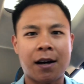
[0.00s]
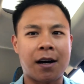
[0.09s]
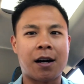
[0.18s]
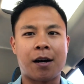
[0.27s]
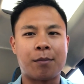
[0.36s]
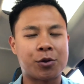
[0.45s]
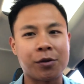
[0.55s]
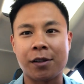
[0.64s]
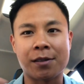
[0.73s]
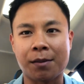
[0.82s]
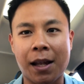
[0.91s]
I'm sure
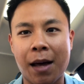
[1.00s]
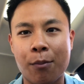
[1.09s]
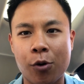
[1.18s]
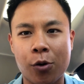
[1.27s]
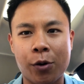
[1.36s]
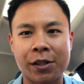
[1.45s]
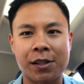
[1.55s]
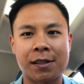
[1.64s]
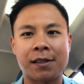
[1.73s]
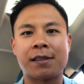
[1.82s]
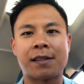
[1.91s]
there's a lot more
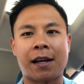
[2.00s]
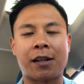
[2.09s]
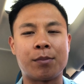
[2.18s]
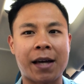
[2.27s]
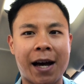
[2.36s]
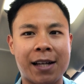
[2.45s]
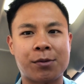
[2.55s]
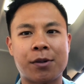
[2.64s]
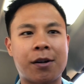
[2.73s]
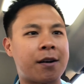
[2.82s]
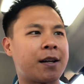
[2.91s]
questions that could be asked
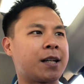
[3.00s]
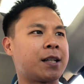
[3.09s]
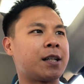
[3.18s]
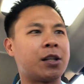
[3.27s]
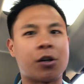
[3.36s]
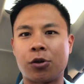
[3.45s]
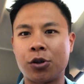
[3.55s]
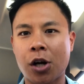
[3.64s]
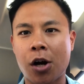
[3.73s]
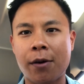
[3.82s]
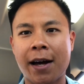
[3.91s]
regarding
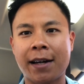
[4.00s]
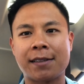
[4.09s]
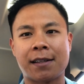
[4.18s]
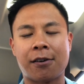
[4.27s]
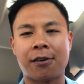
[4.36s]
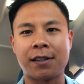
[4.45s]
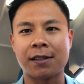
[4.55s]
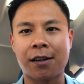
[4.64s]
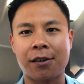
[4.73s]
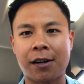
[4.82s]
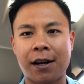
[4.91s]
GoodRx and all these
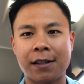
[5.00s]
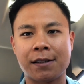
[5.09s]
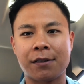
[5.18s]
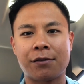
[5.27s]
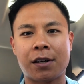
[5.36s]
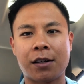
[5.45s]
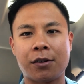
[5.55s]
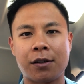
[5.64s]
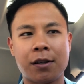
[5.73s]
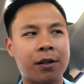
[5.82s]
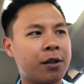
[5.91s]
other kinds of
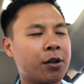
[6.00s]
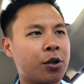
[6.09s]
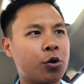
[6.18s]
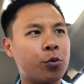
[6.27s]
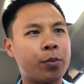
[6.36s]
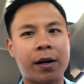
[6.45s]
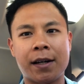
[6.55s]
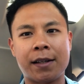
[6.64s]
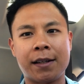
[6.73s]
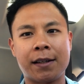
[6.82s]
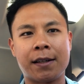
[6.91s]

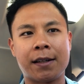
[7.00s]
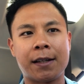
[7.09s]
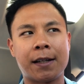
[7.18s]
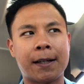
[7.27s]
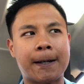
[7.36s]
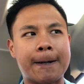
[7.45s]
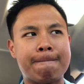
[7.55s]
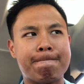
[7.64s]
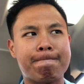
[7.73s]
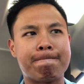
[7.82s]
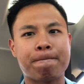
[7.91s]
couponing
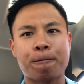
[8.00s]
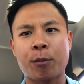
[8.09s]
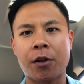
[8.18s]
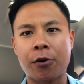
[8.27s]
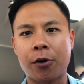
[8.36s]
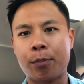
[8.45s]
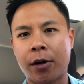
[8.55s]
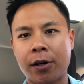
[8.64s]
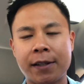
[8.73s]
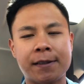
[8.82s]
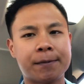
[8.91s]
third
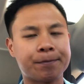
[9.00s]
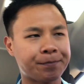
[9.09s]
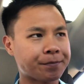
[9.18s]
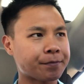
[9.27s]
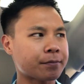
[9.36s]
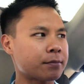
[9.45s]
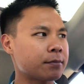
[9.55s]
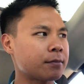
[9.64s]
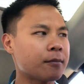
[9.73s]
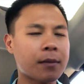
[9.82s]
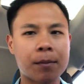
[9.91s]
parties,
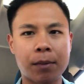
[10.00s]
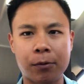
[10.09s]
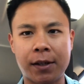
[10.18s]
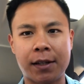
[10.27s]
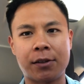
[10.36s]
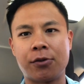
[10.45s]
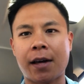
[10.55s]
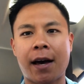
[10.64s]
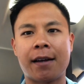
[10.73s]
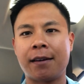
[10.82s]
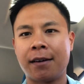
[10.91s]
but we can do
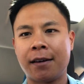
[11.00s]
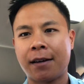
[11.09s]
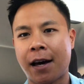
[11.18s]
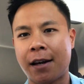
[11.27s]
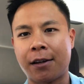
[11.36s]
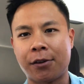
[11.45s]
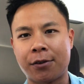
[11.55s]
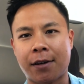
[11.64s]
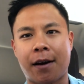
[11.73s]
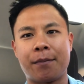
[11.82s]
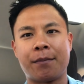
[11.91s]
that at another
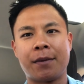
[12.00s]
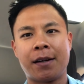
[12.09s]
time.